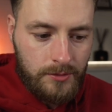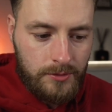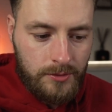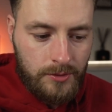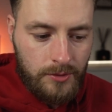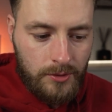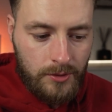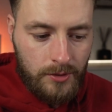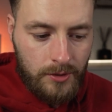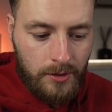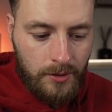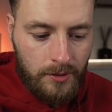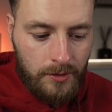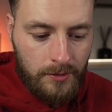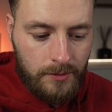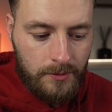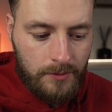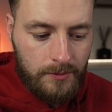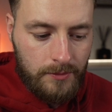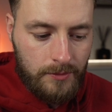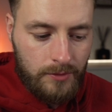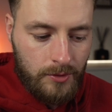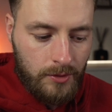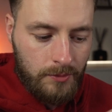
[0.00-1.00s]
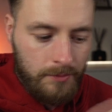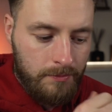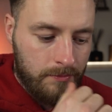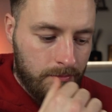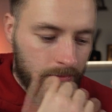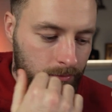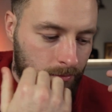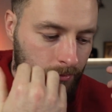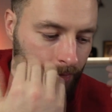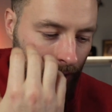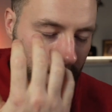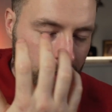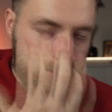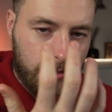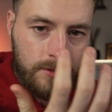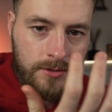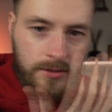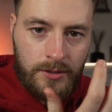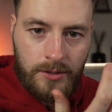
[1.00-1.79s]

Your mind